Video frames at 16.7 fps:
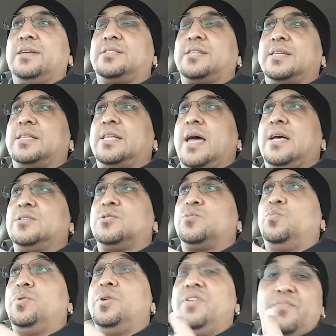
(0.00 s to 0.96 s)
as
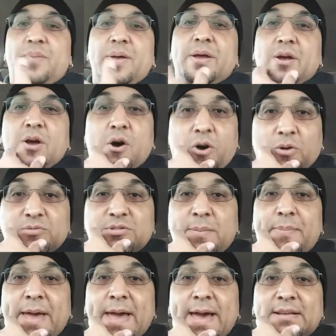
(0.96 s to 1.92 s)
we've been called
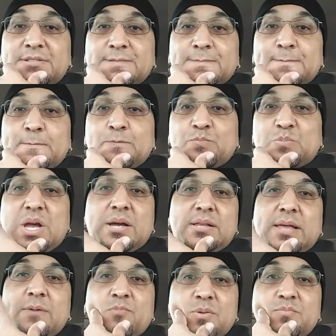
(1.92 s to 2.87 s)
in the past,
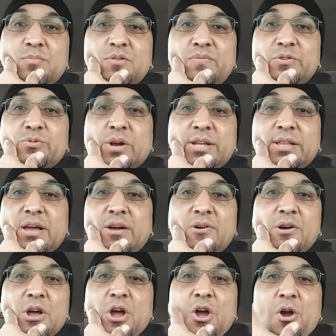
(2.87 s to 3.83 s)
kind of like with movies right
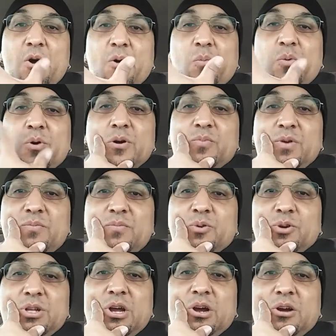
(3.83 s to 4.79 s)
now, where
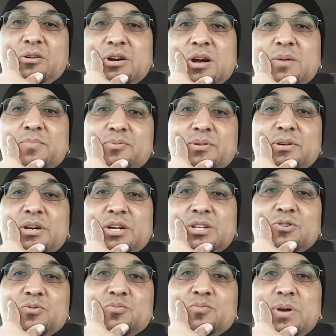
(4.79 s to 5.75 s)
we really are
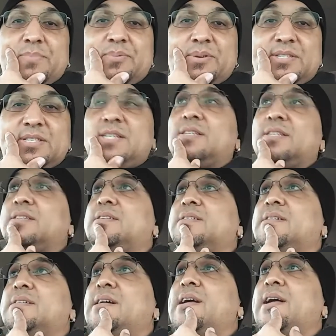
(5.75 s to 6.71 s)
underrepresented.